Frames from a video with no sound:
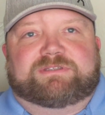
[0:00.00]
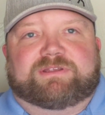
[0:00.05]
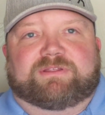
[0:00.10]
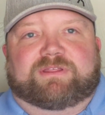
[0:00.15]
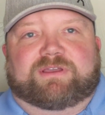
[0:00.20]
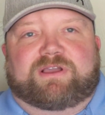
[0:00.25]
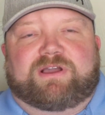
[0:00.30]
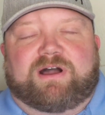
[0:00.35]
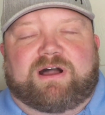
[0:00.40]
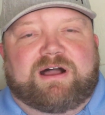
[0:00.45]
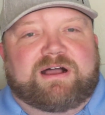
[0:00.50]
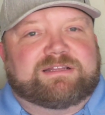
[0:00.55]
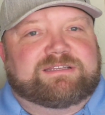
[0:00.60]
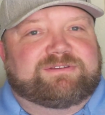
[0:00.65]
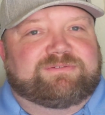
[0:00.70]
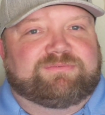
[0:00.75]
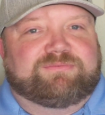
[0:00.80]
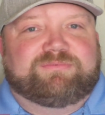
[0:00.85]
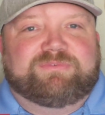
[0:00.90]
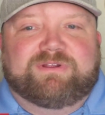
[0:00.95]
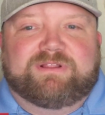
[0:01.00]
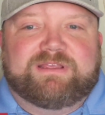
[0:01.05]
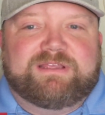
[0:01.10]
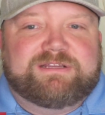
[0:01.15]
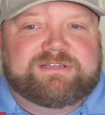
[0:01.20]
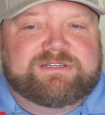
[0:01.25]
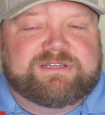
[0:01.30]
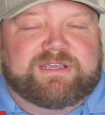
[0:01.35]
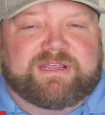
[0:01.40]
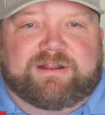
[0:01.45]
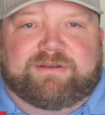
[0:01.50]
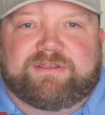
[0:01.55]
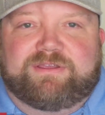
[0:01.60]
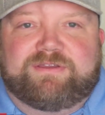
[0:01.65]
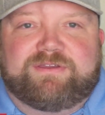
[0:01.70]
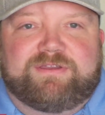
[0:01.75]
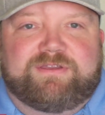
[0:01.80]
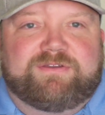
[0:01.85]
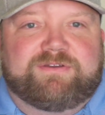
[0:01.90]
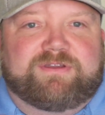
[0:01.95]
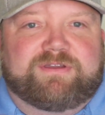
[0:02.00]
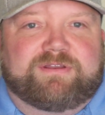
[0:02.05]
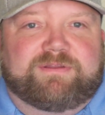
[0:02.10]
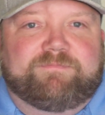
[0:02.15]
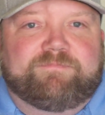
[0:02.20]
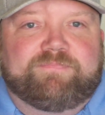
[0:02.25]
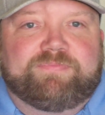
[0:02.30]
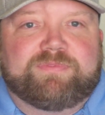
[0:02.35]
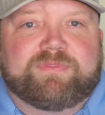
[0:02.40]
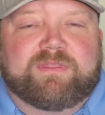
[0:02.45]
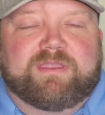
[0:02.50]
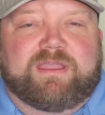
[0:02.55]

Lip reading: So the cost really, you could,